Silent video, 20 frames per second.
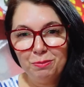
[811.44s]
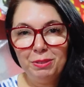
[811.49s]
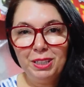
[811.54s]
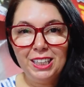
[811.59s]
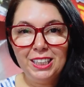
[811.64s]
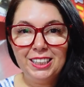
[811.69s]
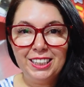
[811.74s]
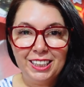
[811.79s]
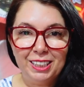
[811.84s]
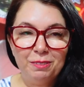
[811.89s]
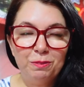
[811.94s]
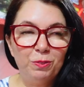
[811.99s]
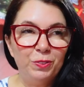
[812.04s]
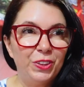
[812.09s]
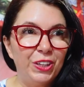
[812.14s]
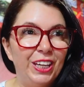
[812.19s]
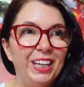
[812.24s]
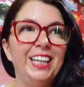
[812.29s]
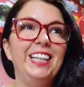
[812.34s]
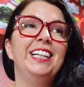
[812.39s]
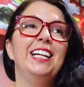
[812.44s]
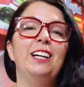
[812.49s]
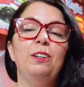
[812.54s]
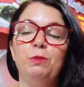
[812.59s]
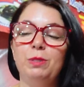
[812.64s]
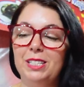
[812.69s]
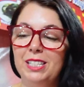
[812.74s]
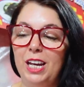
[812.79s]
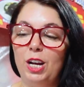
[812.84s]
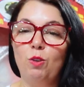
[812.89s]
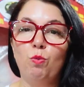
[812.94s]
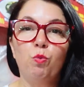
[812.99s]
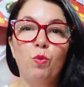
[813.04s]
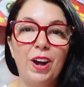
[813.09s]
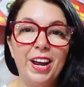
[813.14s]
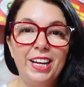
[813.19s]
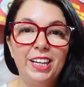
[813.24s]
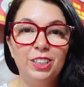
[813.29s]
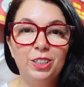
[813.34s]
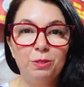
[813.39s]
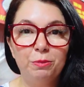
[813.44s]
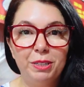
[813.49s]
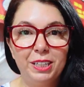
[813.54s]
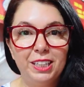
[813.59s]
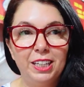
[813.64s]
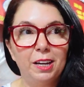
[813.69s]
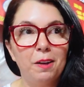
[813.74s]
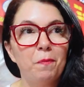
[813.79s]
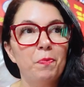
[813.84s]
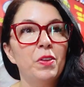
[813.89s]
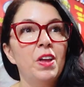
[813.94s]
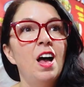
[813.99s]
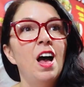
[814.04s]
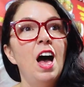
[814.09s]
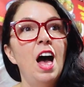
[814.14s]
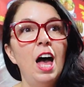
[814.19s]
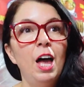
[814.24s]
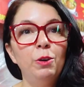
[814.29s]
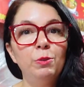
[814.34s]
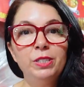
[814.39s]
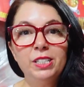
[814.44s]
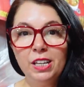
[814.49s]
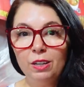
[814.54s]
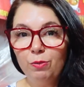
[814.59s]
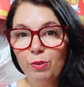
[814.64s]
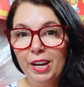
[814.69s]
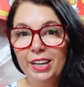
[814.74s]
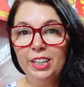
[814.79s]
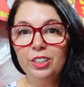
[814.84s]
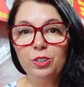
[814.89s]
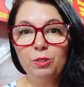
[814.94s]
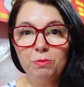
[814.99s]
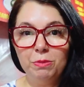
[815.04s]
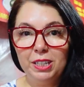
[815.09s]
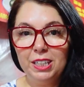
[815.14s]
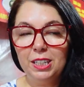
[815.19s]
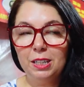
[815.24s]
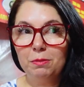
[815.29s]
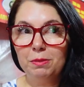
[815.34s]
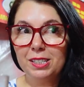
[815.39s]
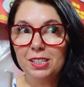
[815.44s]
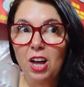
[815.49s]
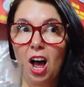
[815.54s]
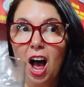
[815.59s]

medium thinking that it was like regular medium. I would say regular medium is